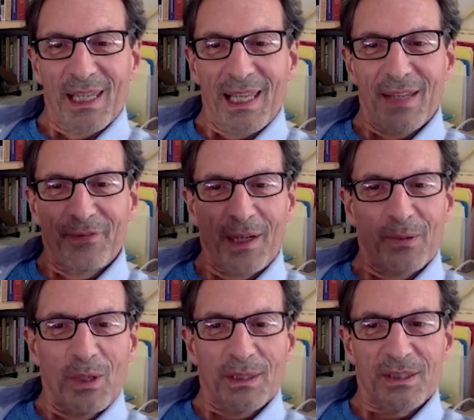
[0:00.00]
If I
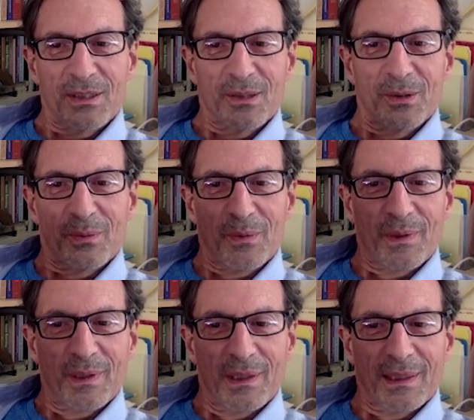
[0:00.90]
want to
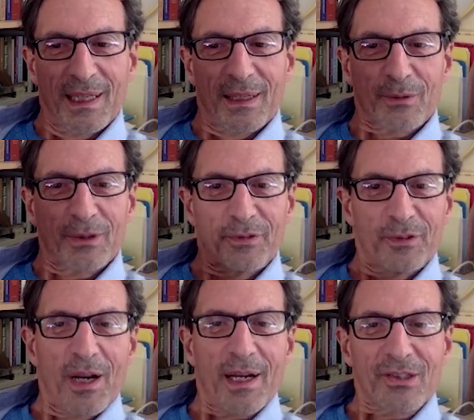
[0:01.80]
get
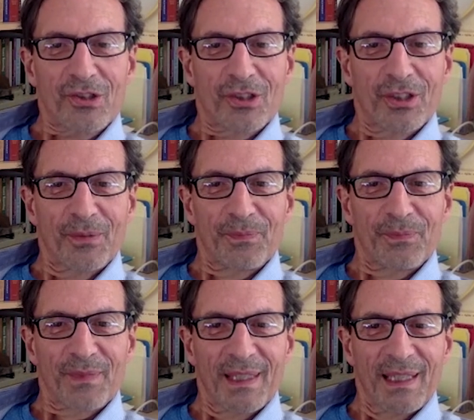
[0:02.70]
refreshed,
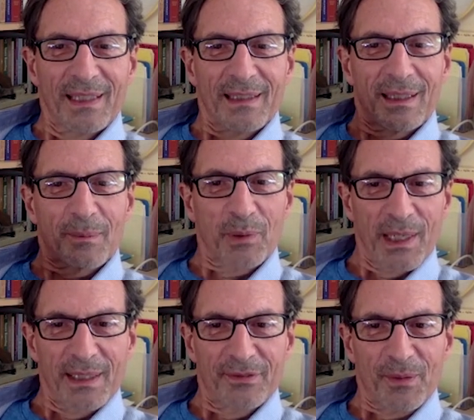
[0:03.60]
get a
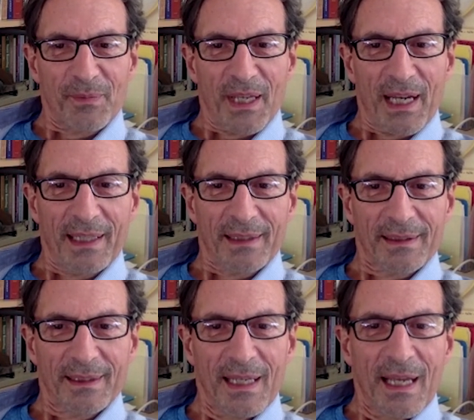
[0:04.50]
break from that,
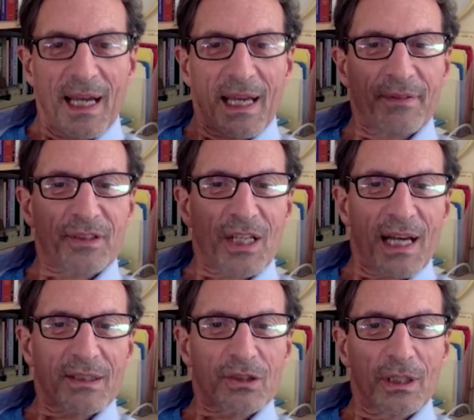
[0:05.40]
I have to
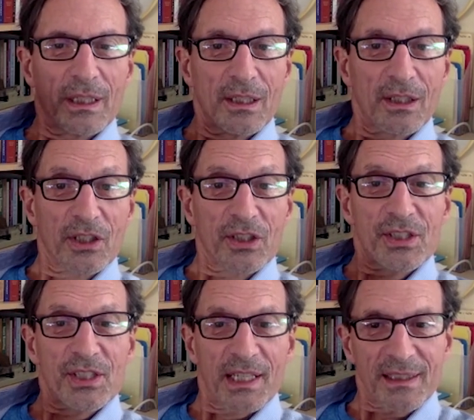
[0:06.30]
actually learn
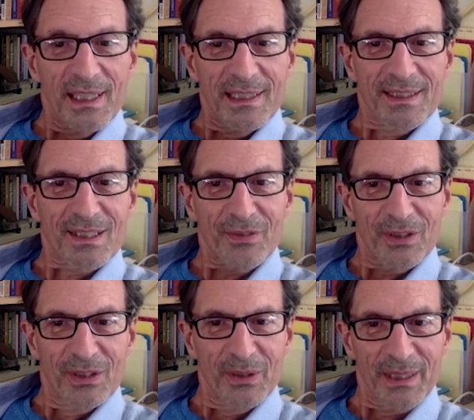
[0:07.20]
techniques for
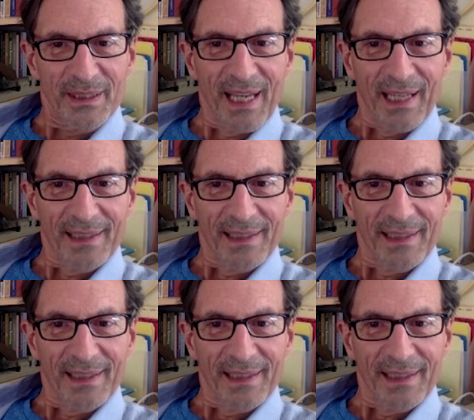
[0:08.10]
doing that.